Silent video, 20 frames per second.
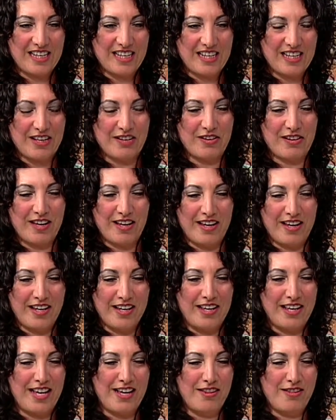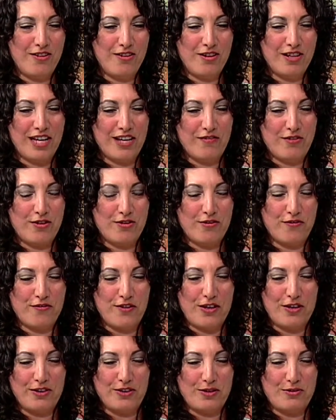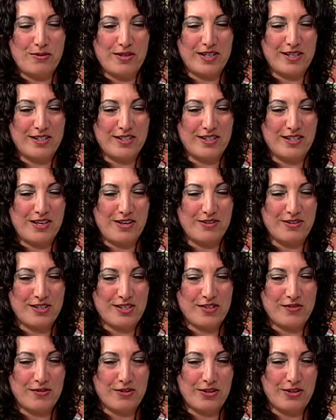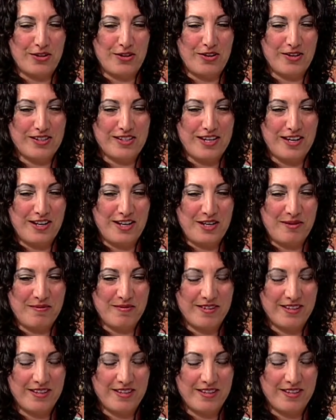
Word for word: Okay. How long have you felt you wanted to know this for a long time?